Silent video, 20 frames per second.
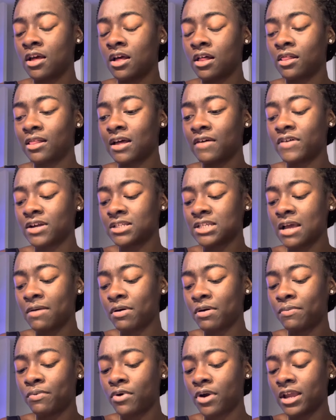That's like time
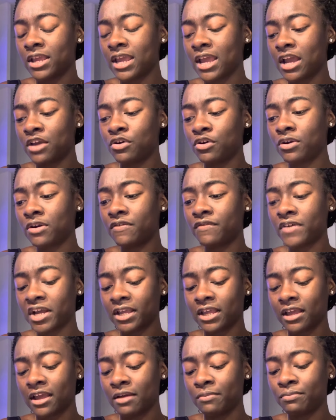apart. Yeah, you're the
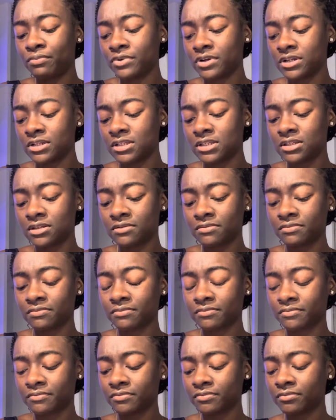fucking empress.
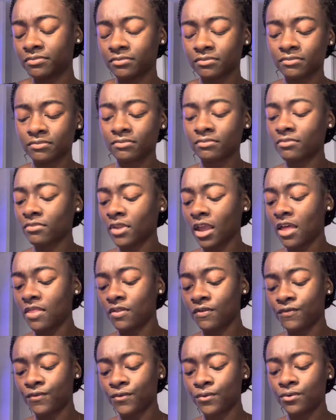I'm
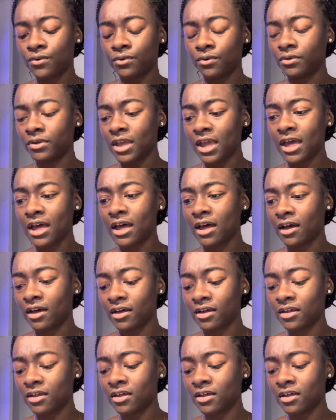the fool. Yeah.